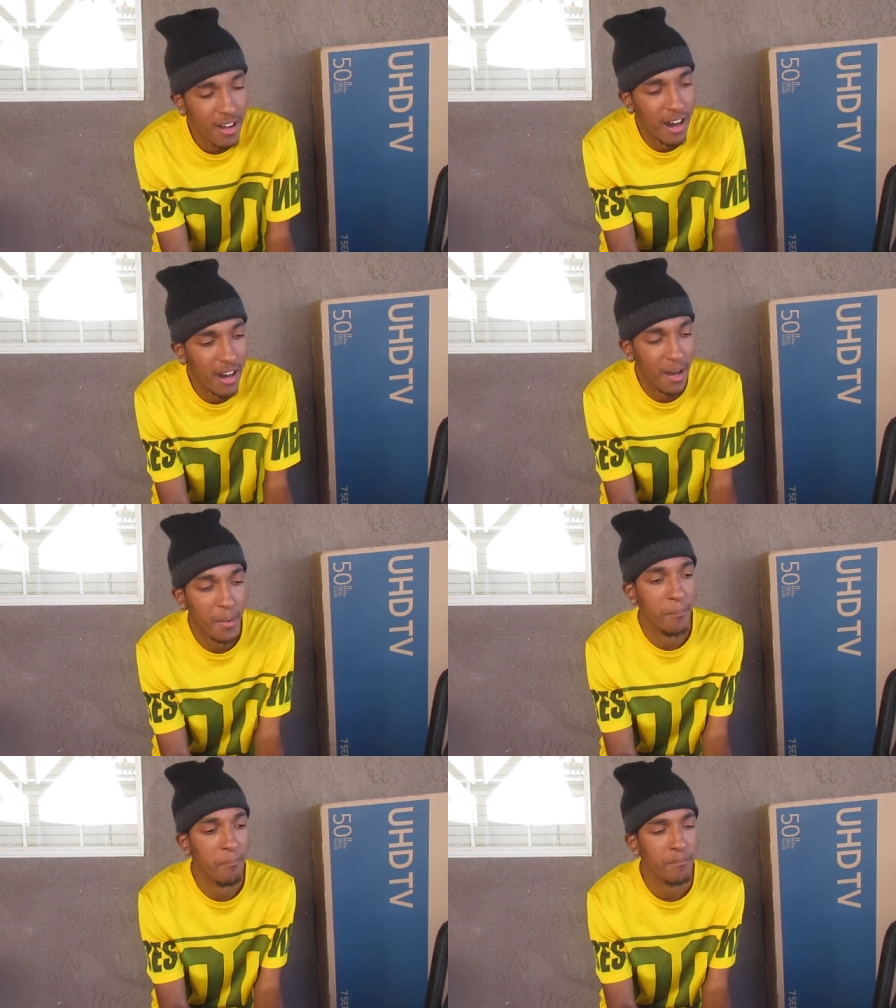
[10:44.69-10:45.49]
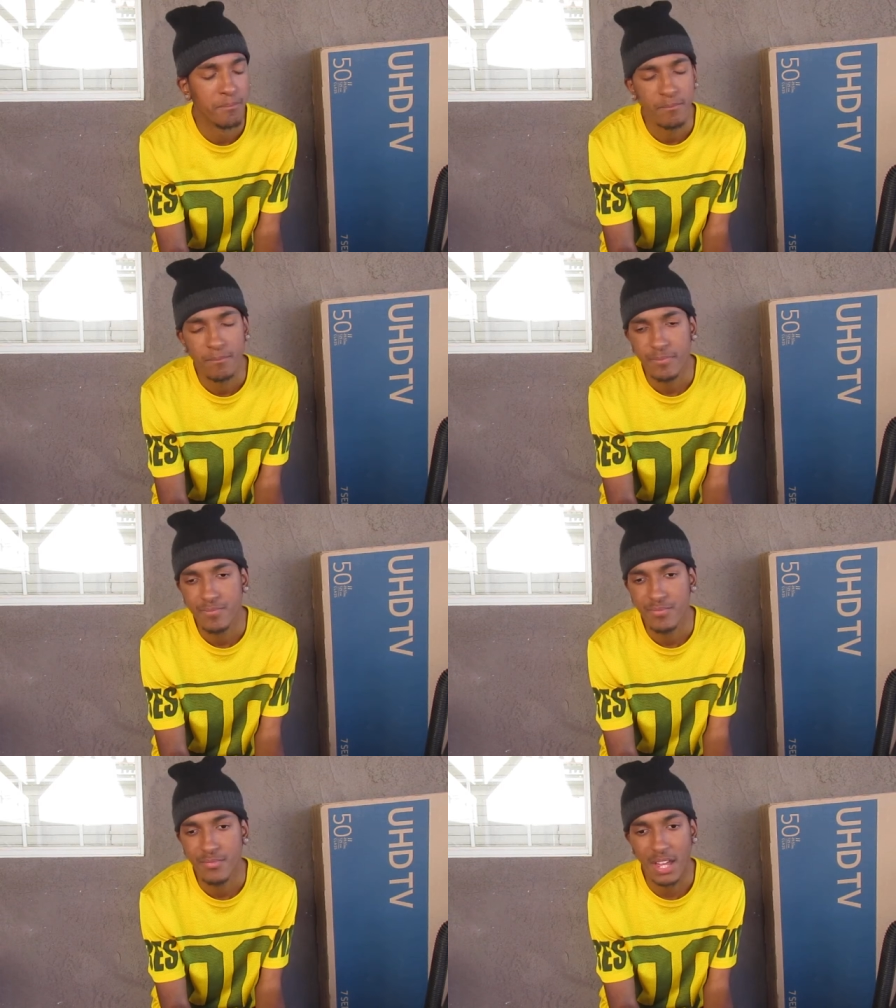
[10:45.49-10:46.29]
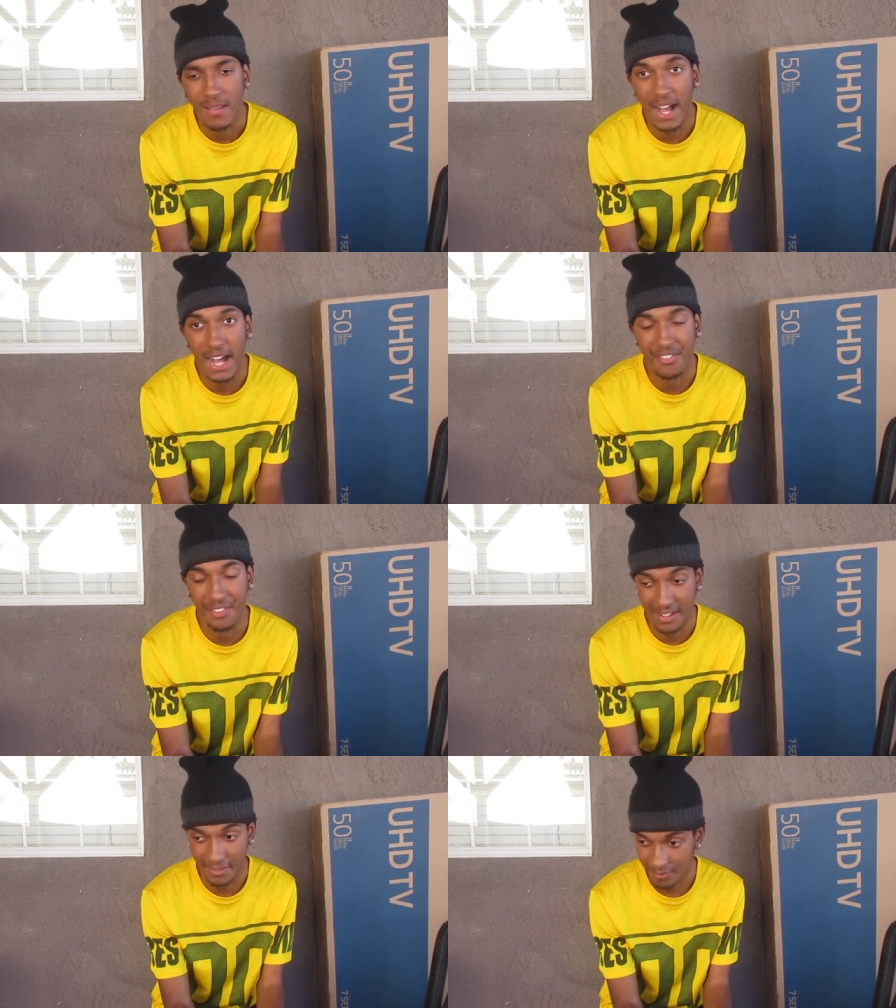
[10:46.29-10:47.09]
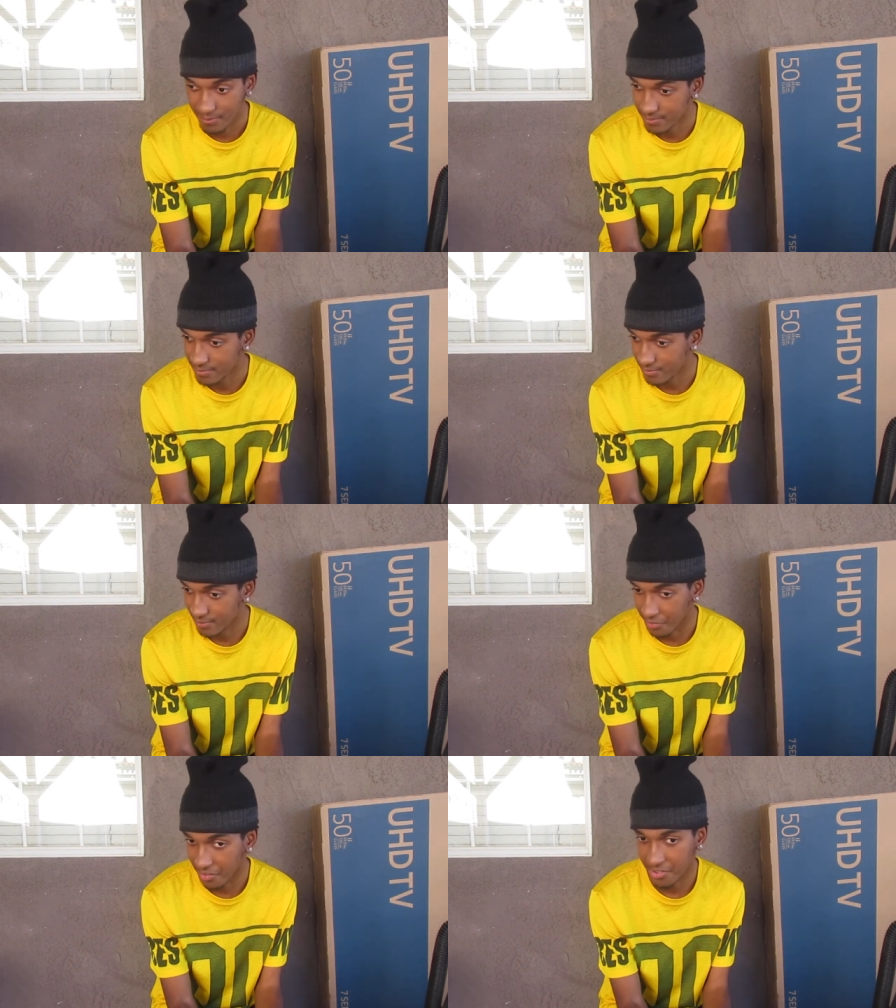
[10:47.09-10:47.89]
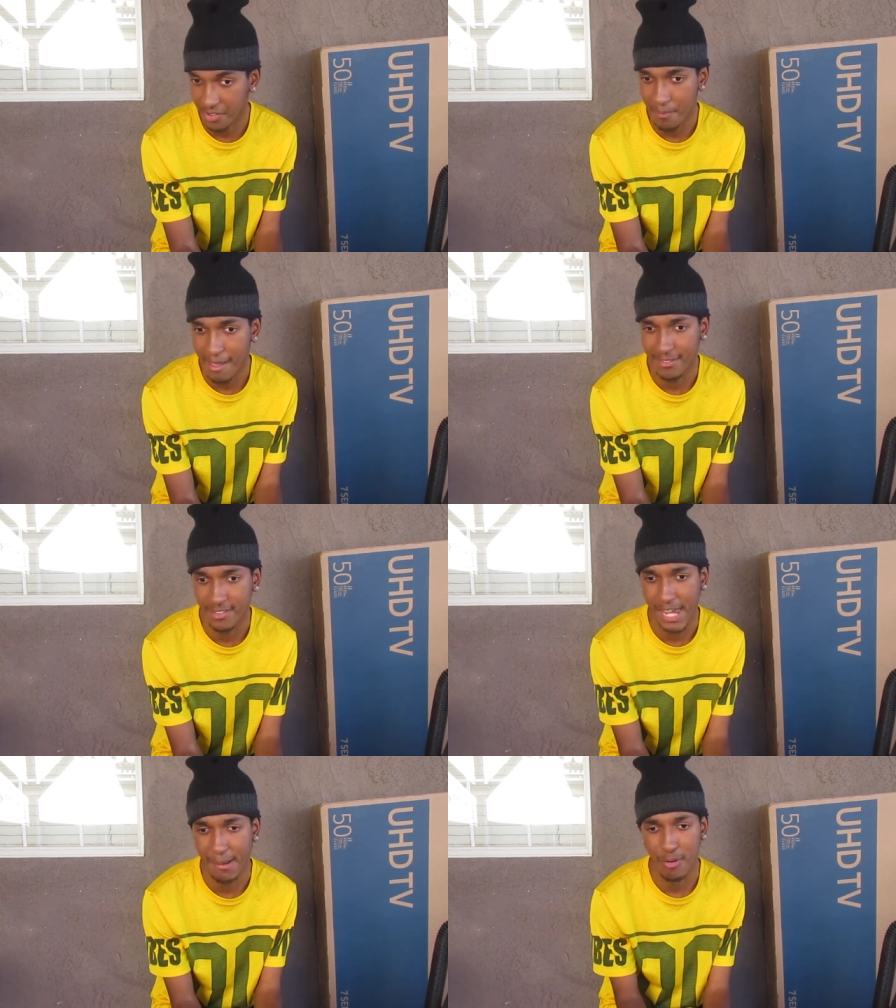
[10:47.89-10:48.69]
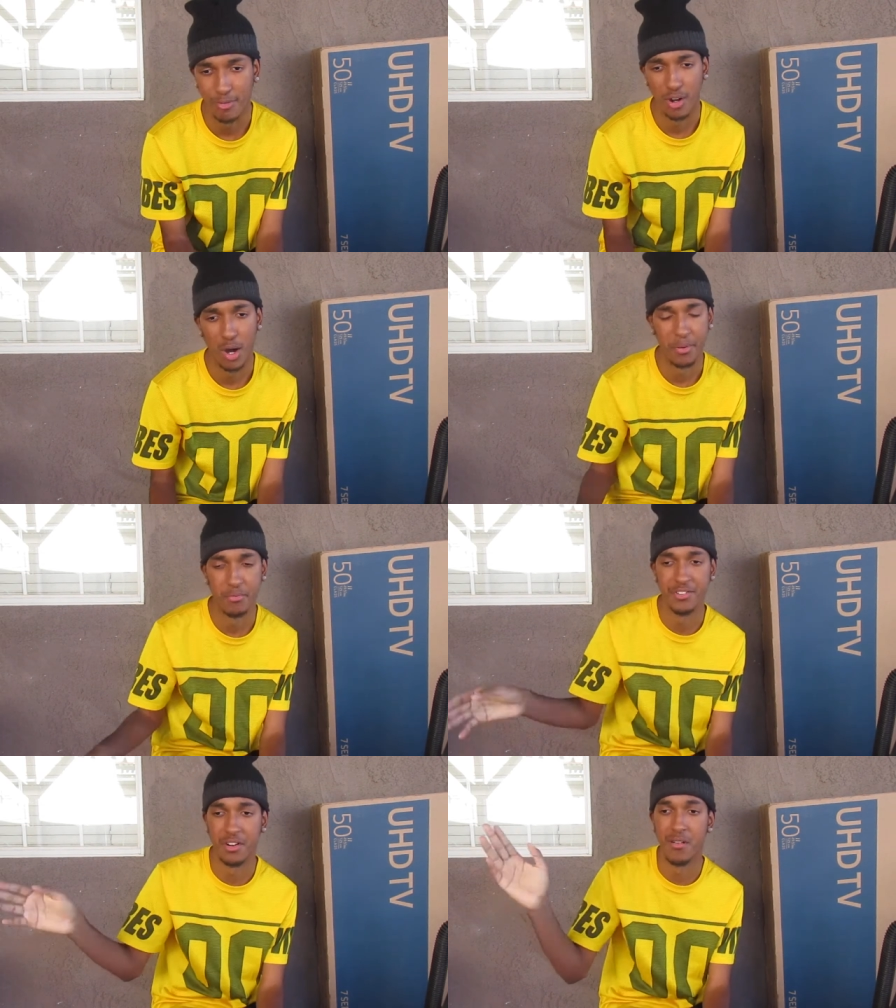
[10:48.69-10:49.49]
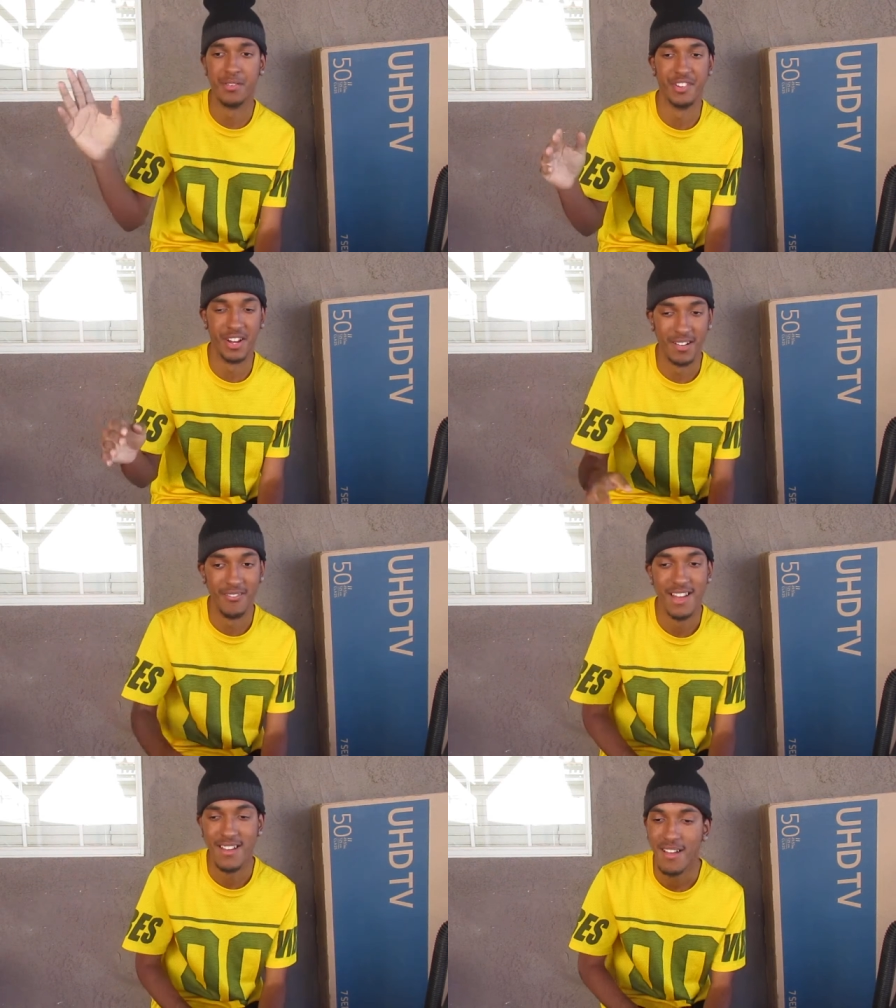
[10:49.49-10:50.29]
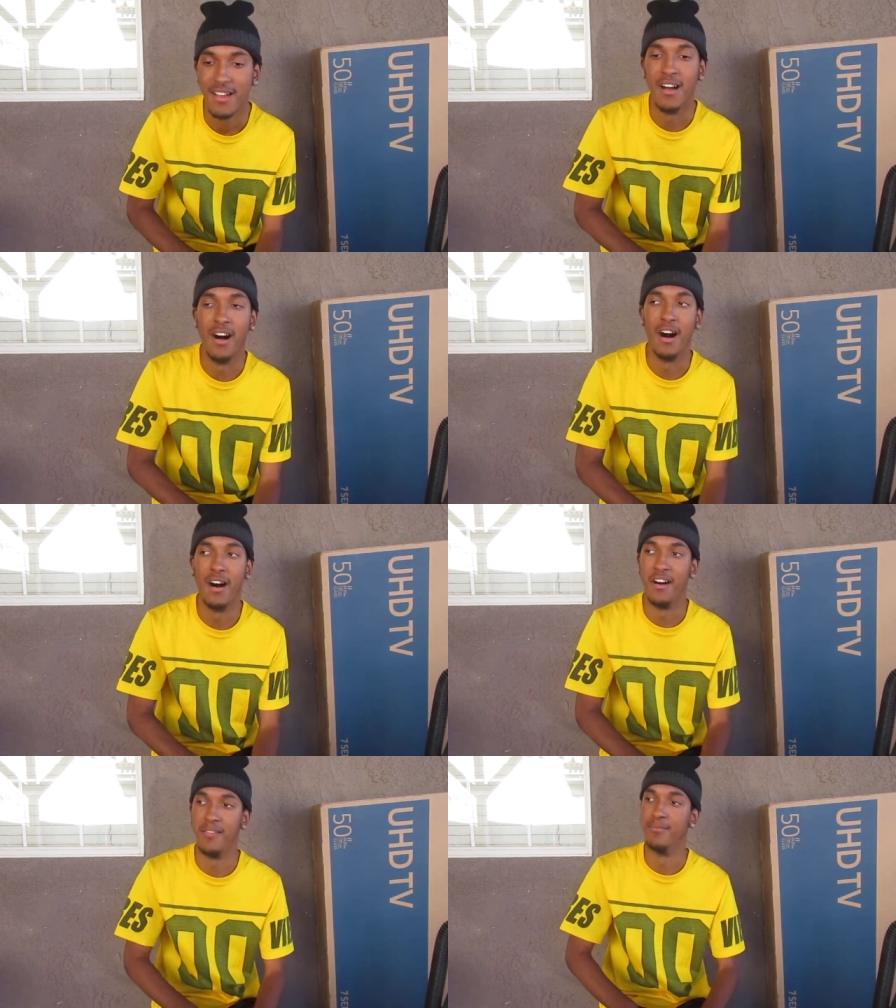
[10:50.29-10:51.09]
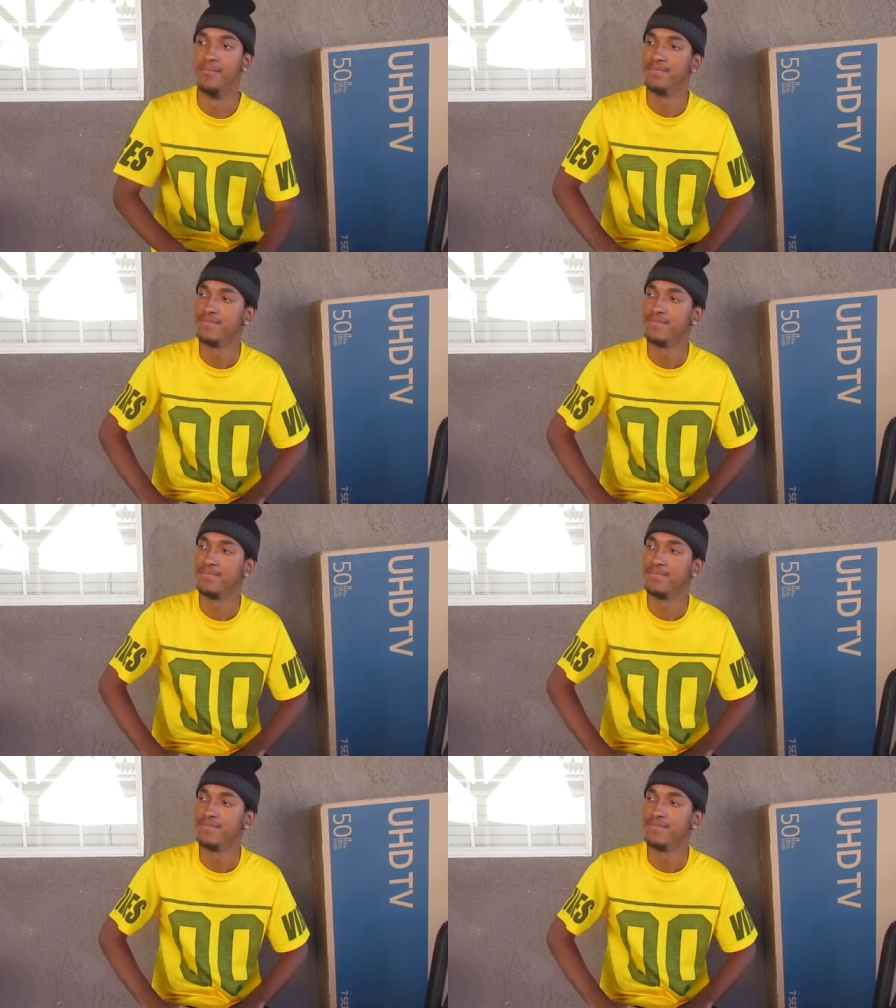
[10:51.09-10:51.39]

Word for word: Um, like I said, just an amazing game overall. We went to overtime. Um,